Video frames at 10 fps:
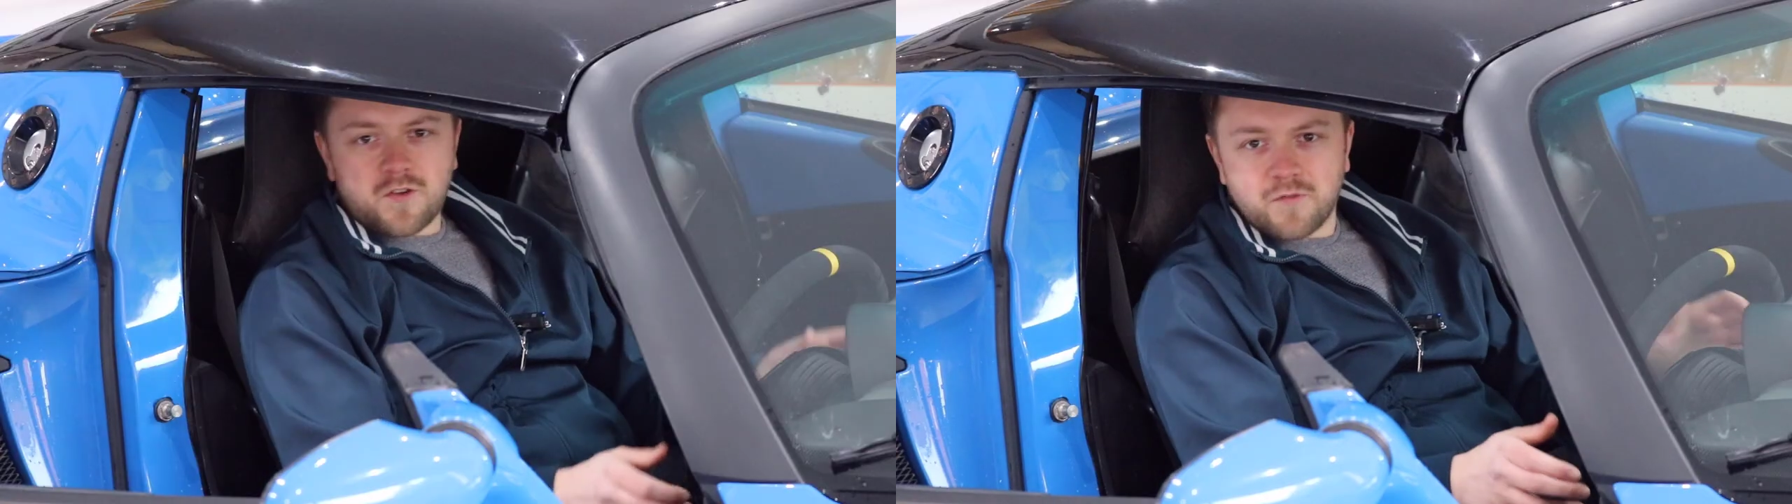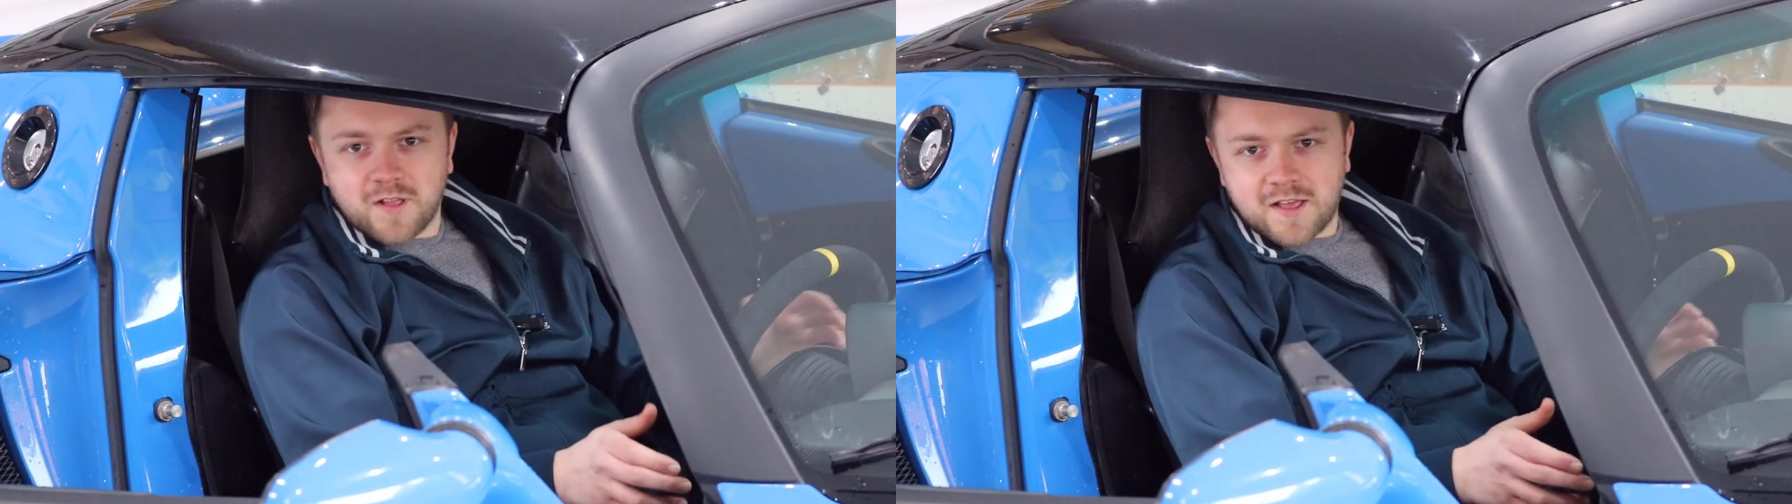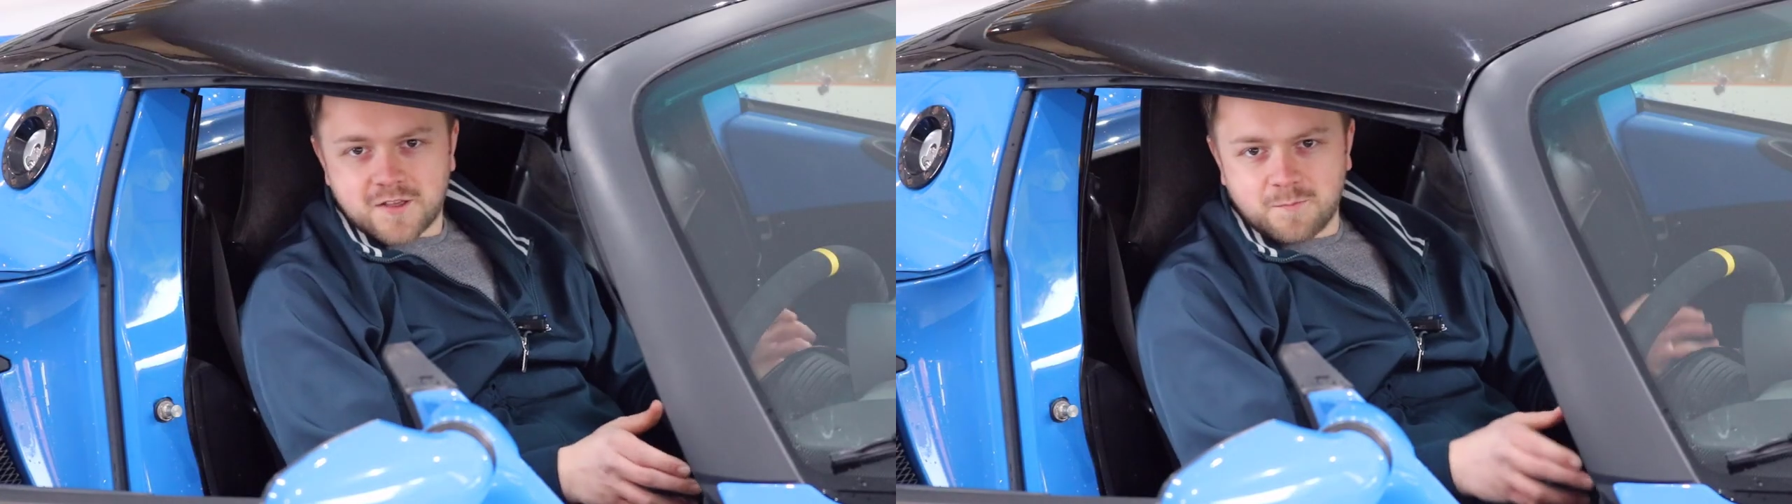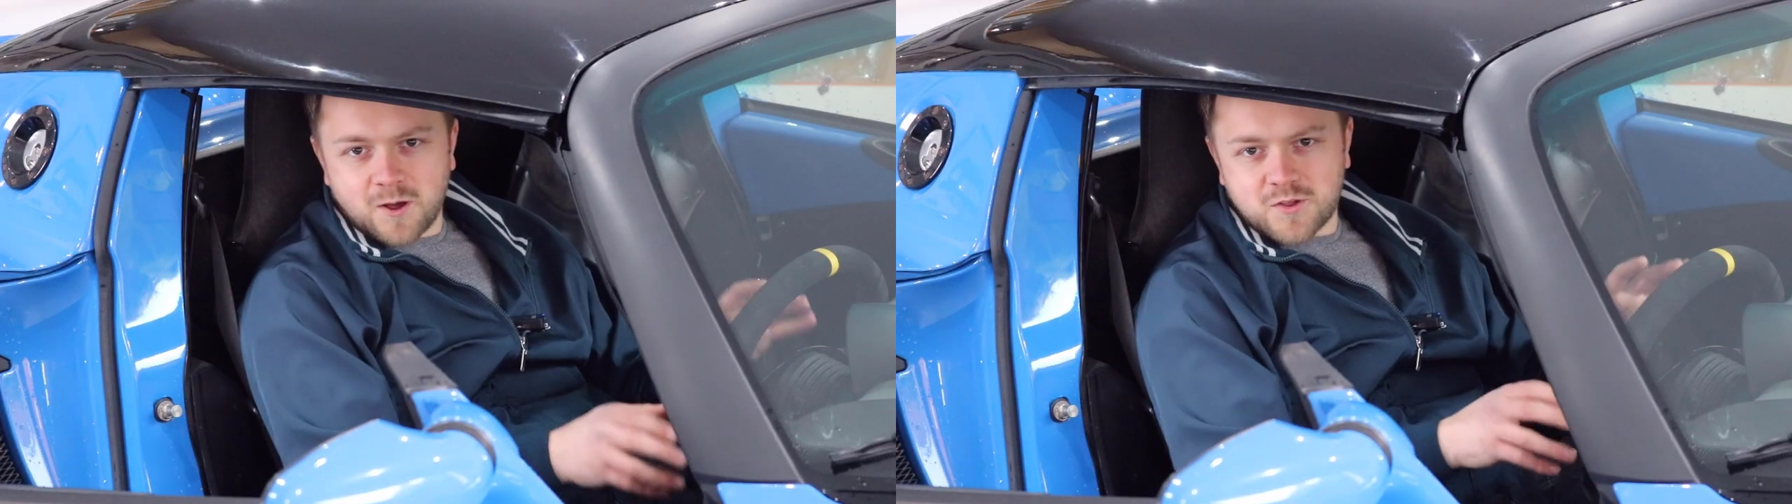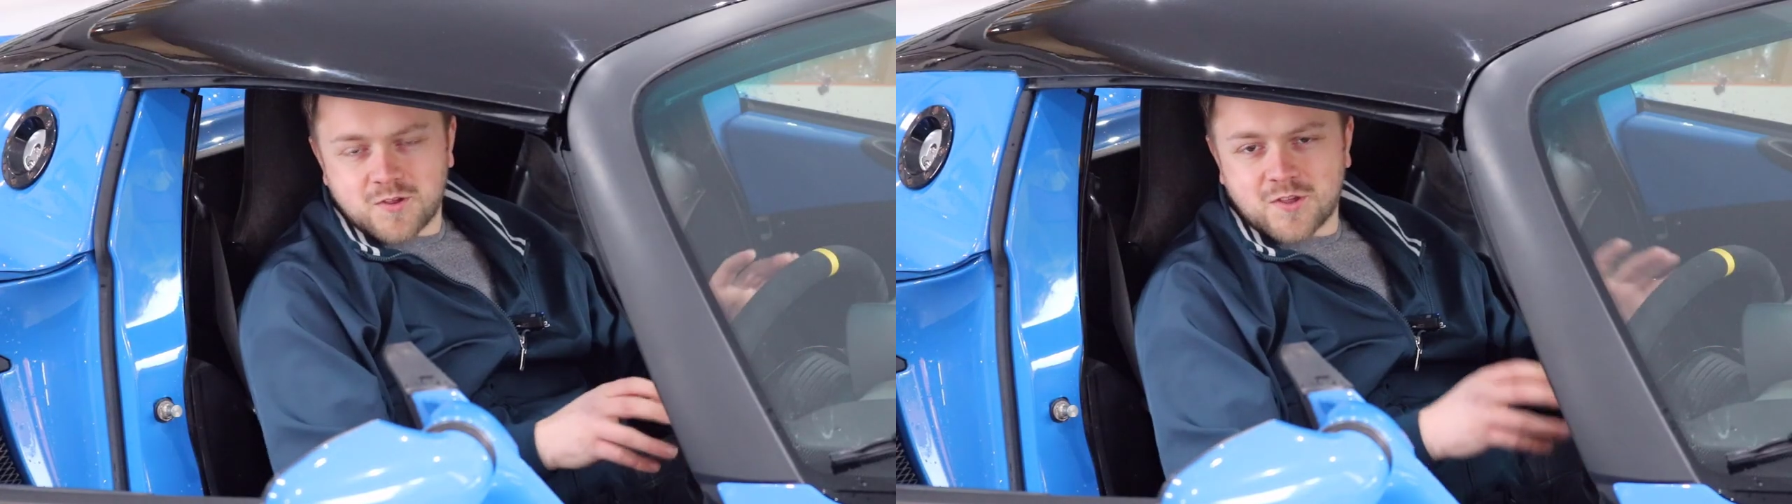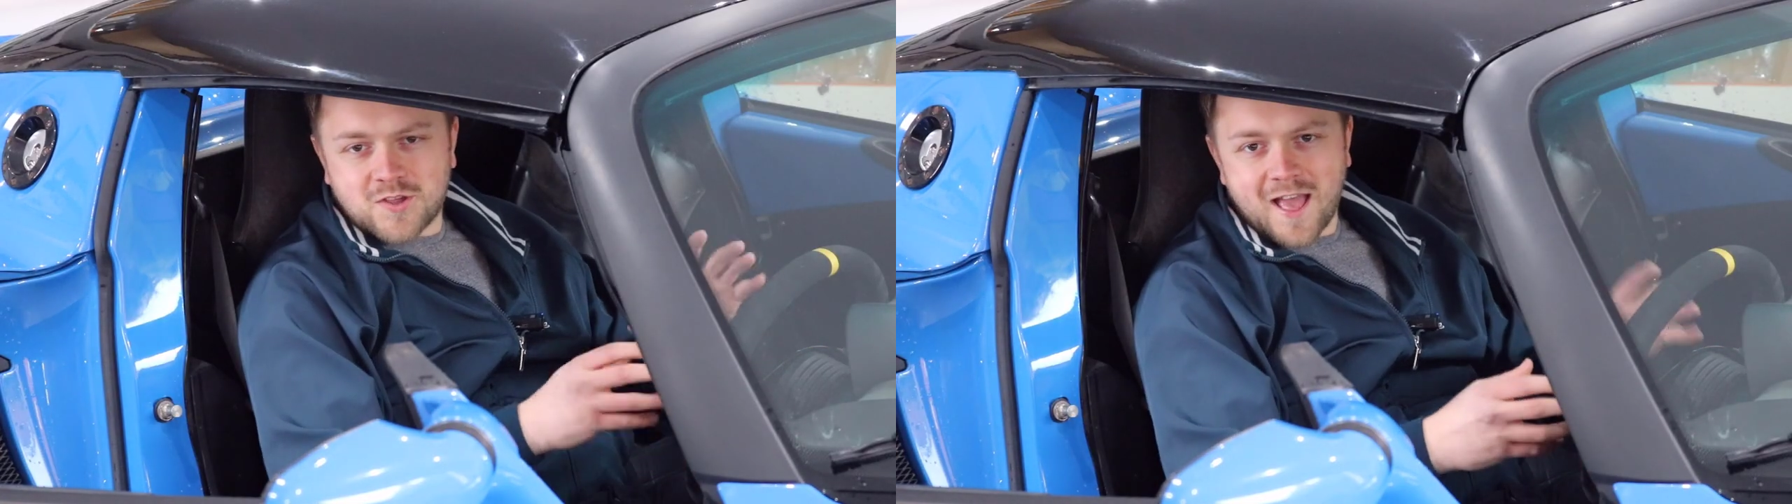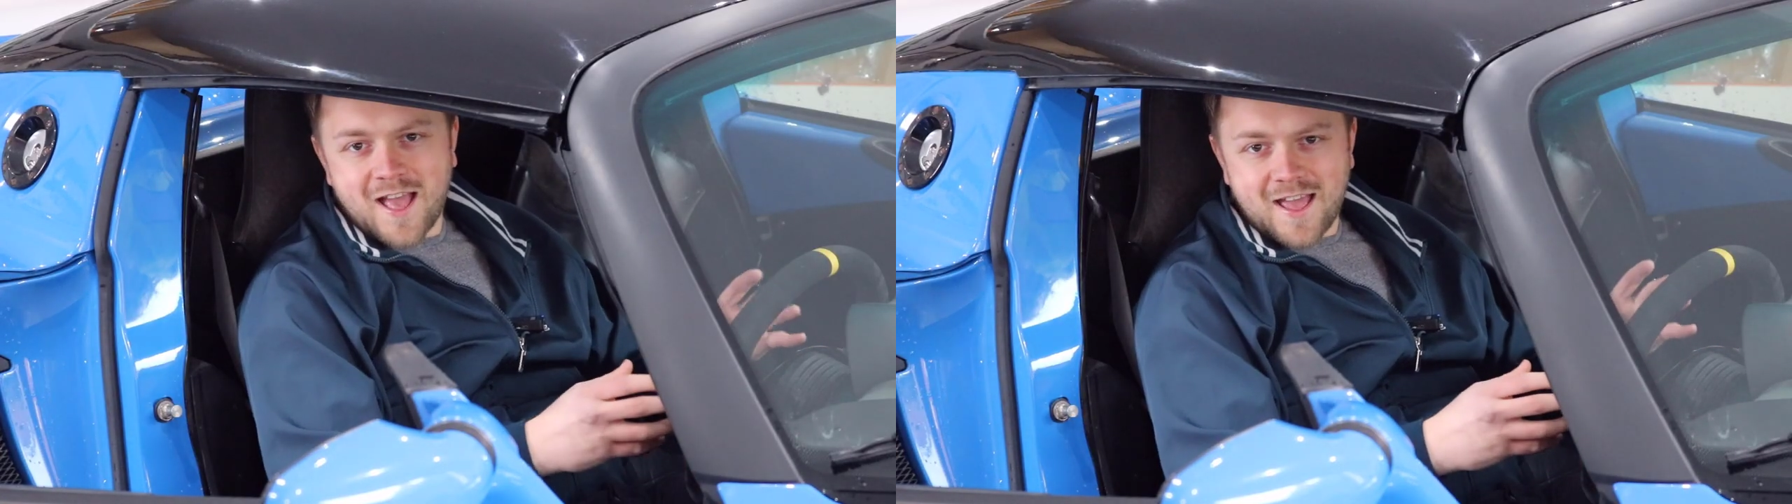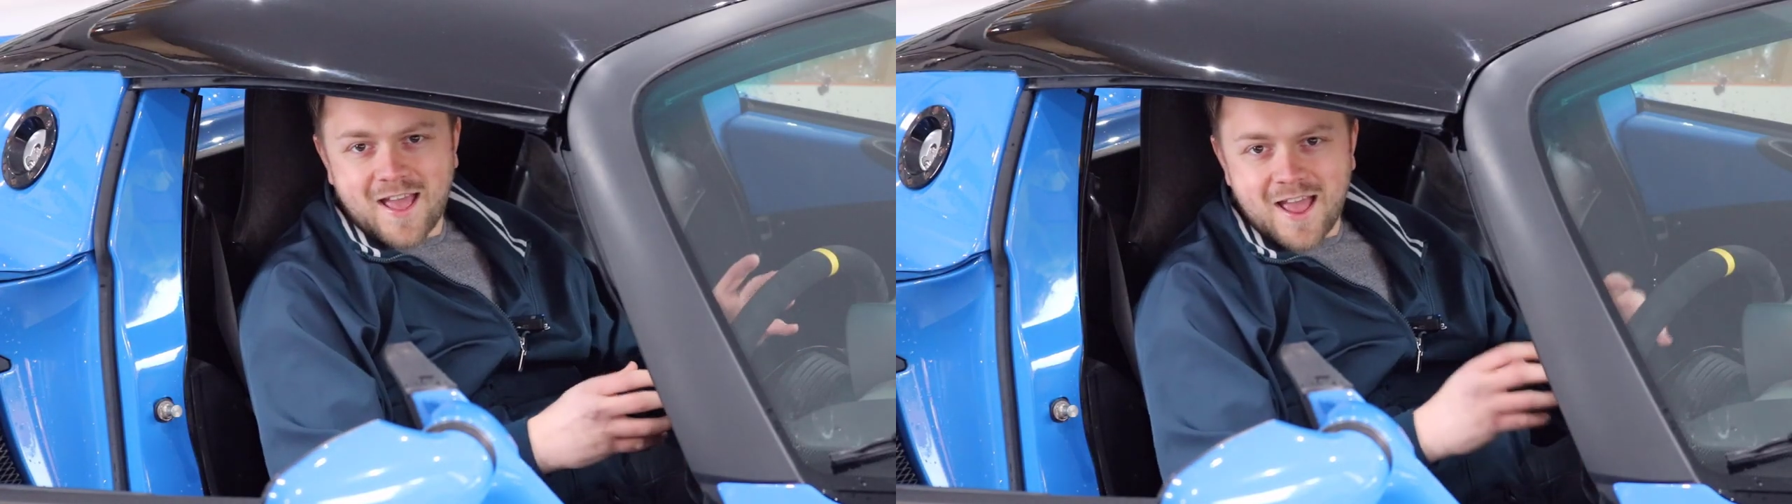you don't really as much as sit